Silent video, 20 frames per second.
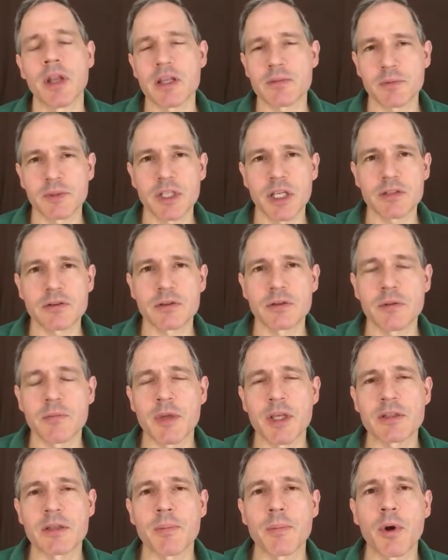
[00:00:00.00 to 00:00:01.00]
It has potential to
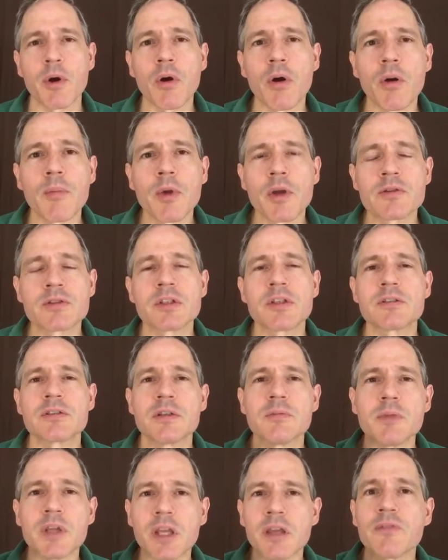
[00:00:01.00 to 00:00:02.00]
mess up our hormone
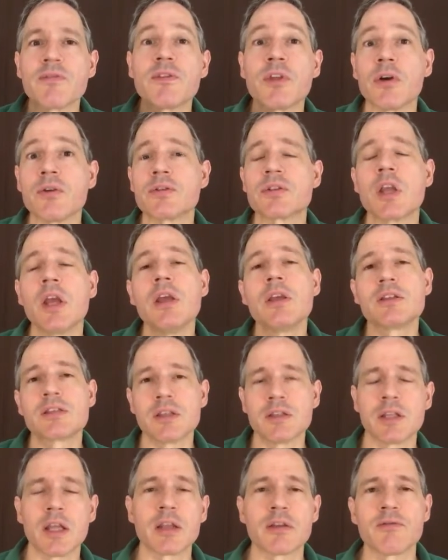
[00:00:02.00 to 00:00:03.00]
system if those
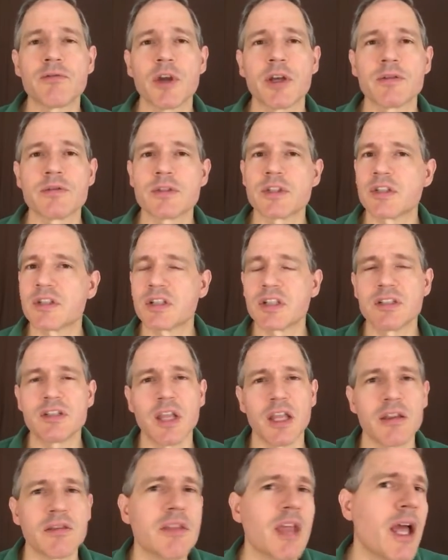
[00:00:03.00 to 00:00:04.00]
synthetic fragrances
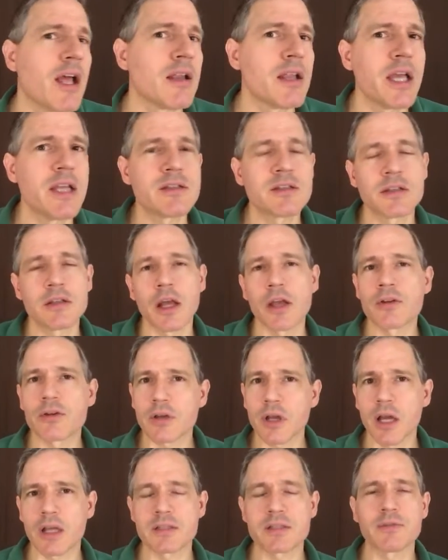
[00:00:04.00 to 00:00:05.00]
contain phthalates and
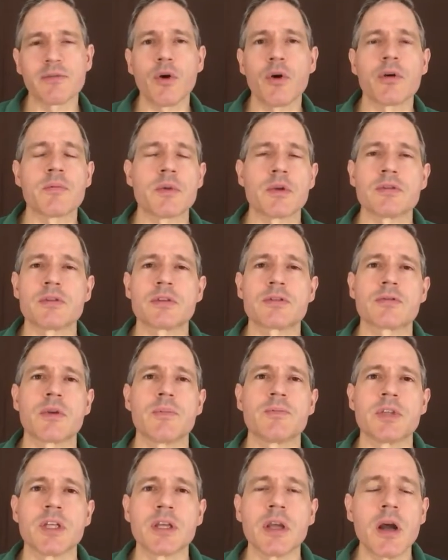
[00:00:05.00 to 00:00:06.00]
other kinds of hormone
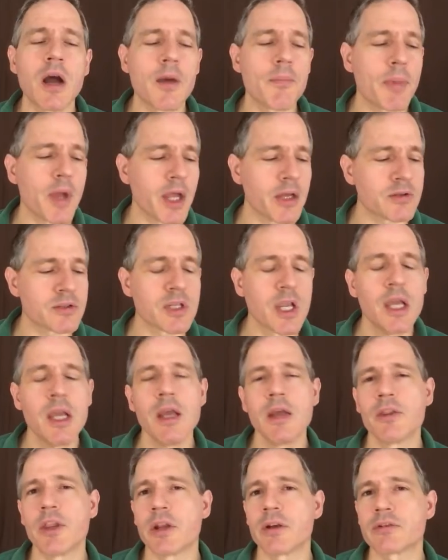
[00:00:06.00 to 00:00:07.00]
disrupting compounds
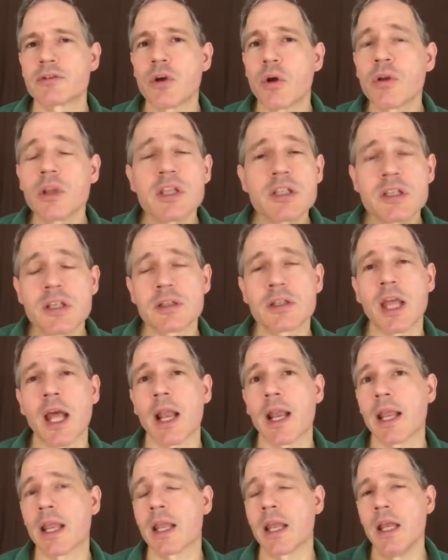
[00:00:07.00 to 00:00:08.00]
that are totally
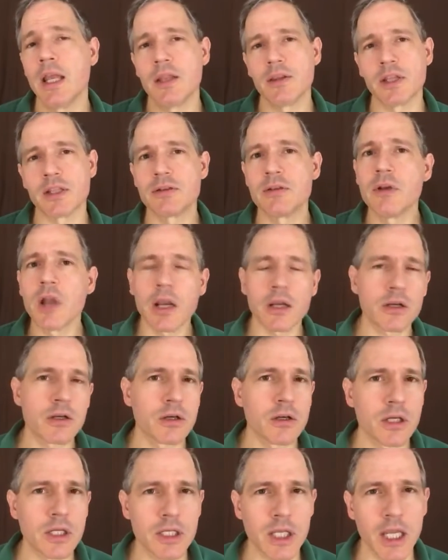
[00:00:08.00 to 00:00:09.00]
synthetic that do not
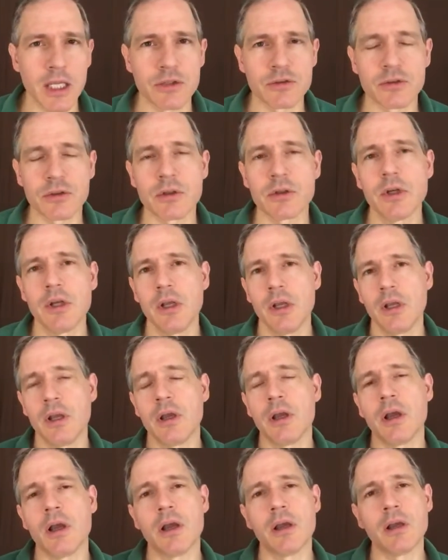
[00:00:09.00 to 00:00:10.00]
occur in nature,
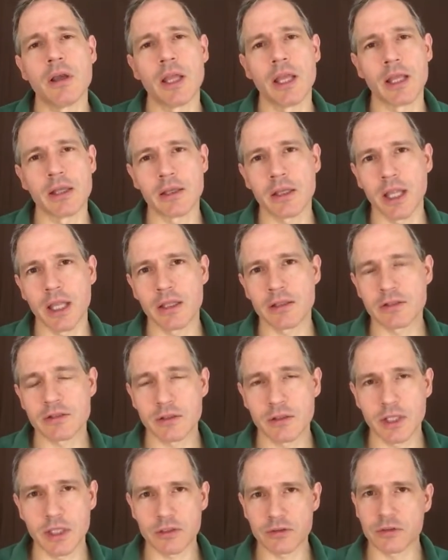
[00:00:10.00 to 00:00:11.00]
uh, and and
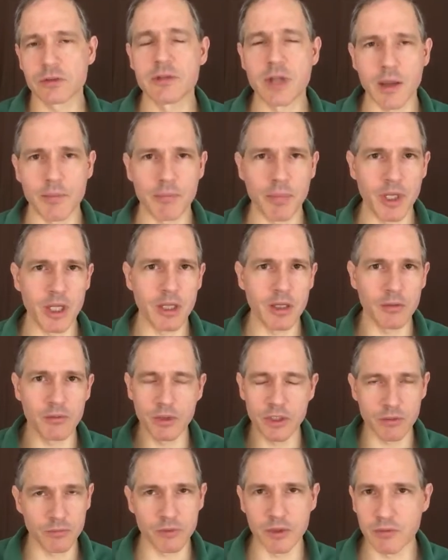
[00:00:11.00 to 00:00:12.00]
so they should not be.
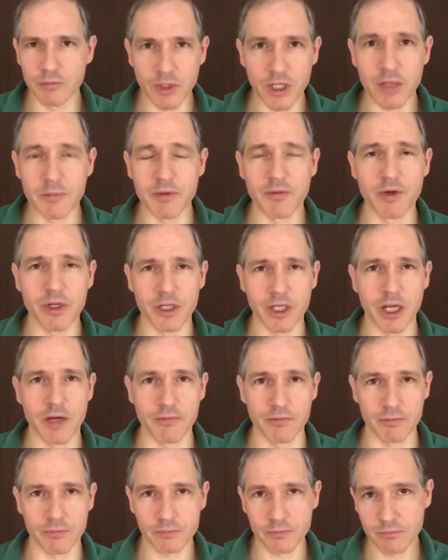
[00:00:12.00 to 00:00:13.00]
We we, we got to be very
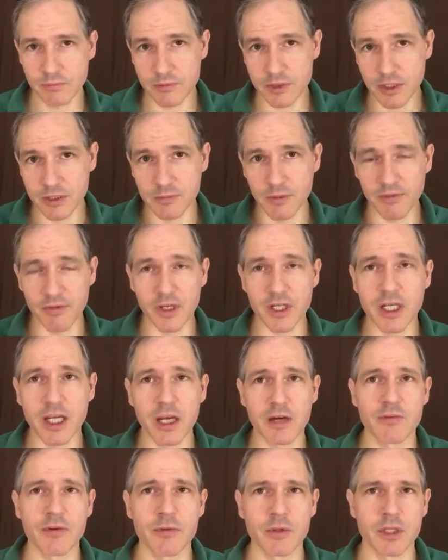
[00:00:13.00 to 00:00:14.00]
careful. Excuse me, very
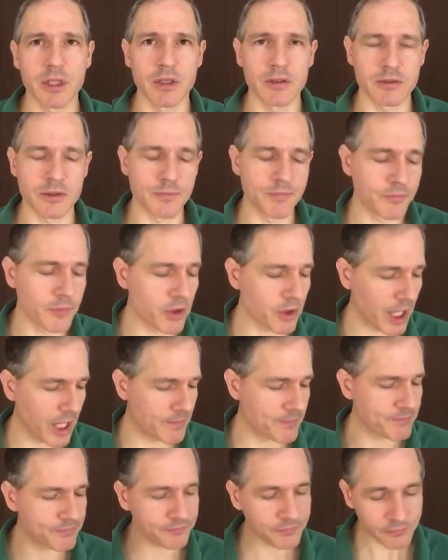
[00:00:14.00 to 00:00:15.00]
careful with those. Okay.